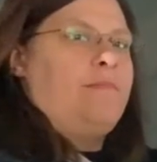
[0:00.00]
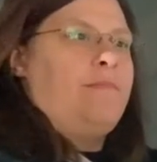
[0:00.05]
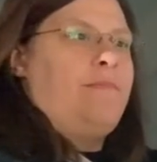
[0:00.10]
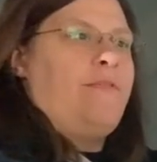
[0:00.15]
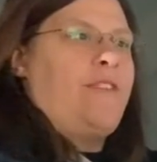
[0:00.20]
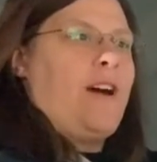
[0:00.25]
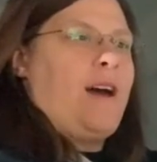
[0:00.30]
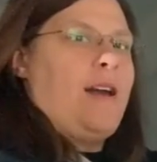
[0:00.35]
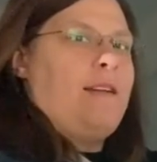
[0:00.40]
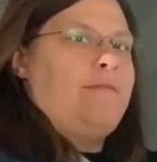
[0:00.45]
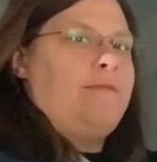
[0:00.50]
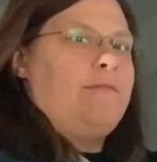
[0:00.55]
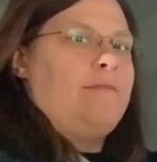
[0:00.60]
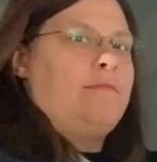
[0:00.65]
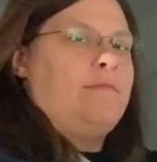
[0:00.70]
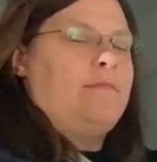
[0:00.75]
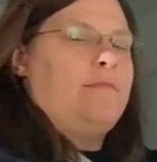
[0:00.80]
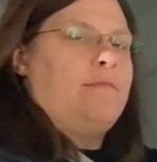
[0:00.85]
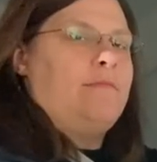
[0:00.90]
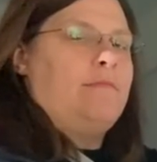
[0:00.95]
5.
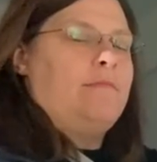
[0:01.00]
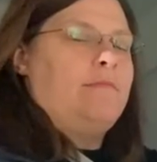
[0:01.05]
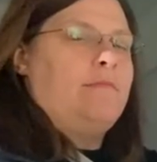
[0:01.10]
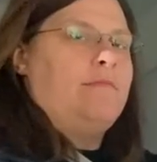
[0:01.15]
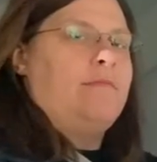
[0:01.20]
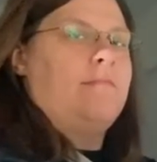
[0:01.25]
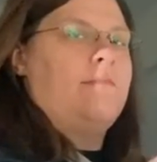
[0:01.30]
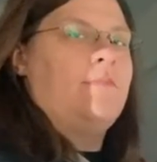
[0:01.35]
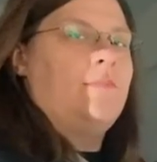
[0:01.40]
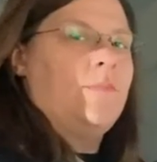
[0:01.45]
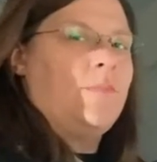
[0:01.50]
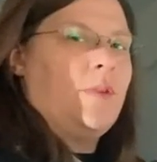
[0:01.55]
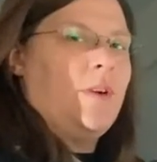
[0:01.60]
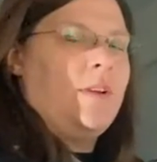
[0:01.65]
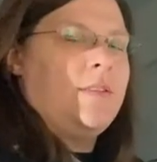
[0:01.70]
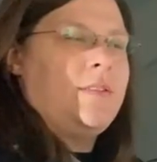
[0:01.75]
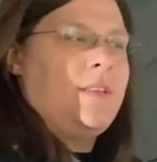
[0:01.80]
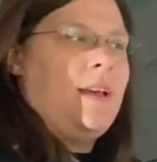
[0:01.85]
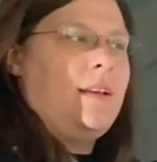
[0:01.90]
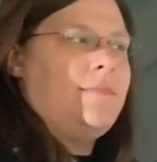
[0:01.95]
We're
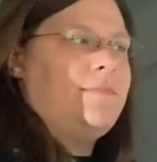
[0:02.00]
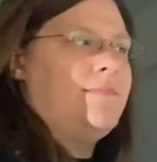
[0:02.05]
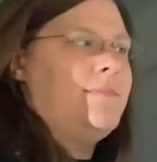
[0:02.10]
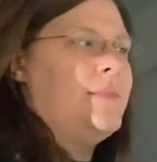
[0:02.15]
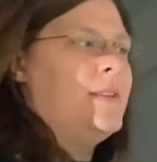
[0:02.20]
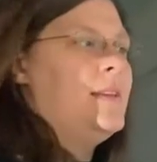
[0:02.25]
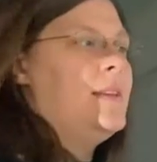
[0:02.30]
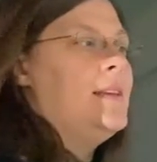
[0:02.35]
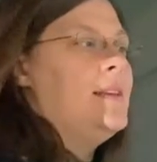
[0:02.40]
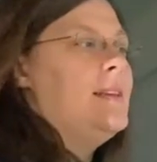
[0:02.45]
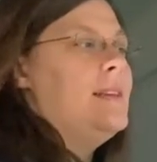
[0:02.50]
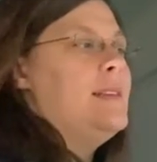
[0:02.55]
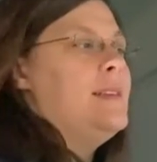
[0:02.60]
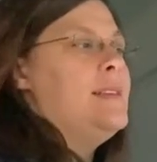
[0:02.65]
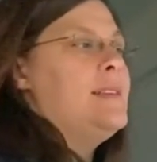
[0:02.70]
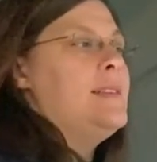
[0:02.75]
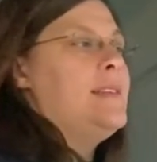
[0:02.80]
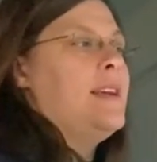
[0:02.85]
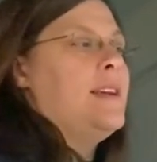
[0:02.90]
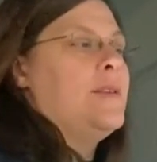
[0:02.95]
all set.
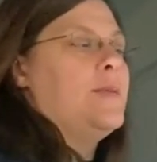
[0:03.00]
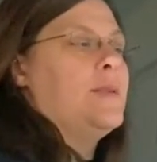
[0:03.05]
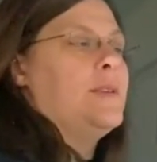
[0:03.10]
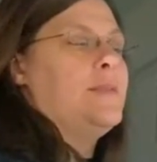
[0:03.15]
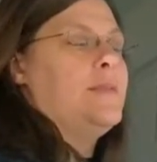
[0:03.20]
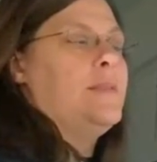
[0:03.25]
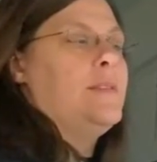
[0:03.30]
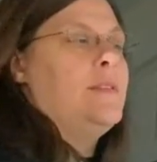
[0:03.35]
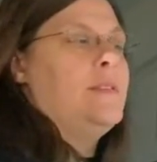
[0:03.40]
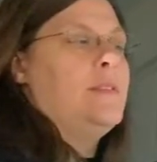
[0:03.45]
Second one.